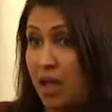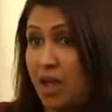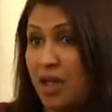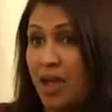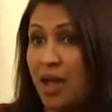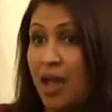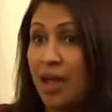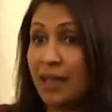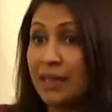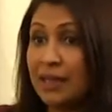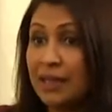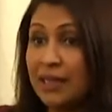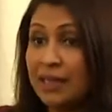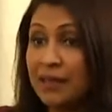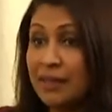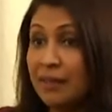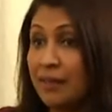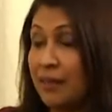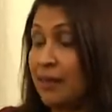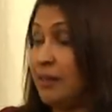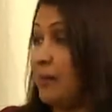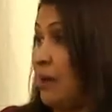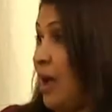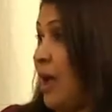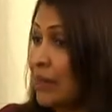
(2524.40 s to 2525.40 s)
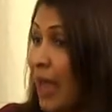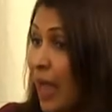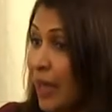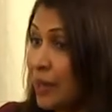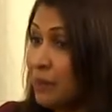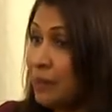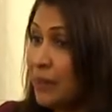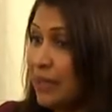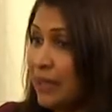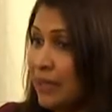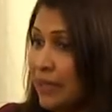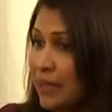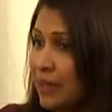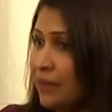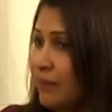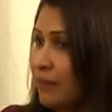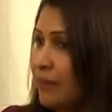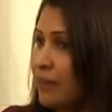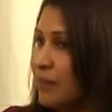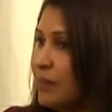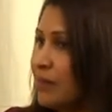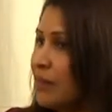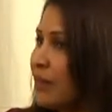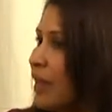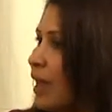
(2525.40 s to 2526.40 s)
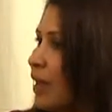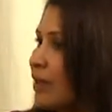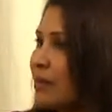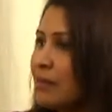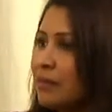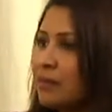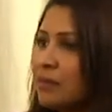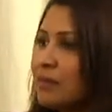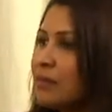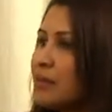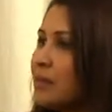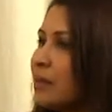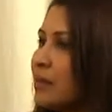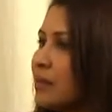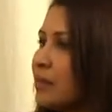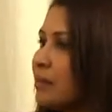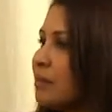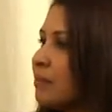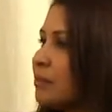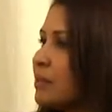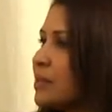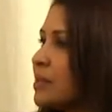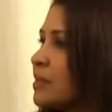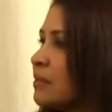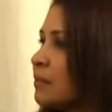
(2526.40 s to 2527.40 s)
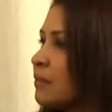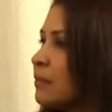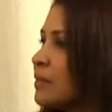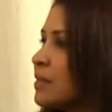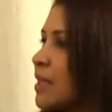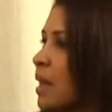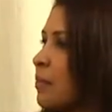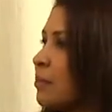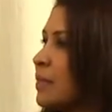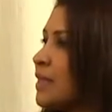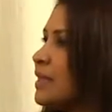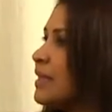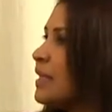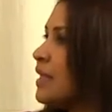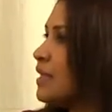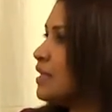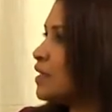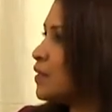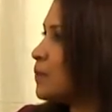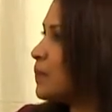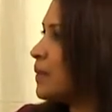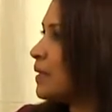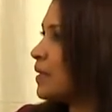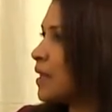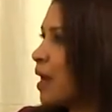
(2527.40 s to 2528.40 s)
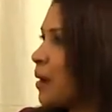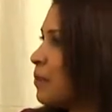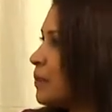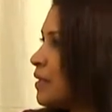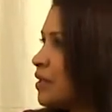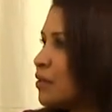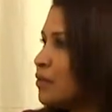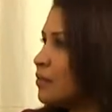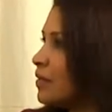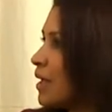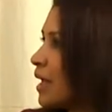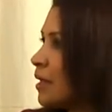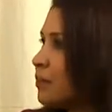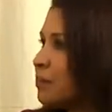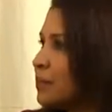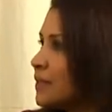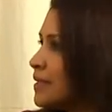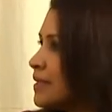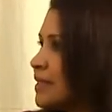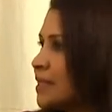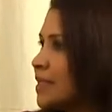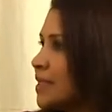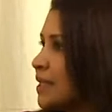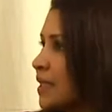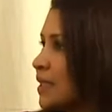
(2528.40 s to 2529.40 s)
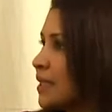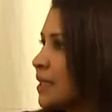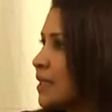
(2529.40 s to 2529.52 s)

I believe that somebody else will come into that position.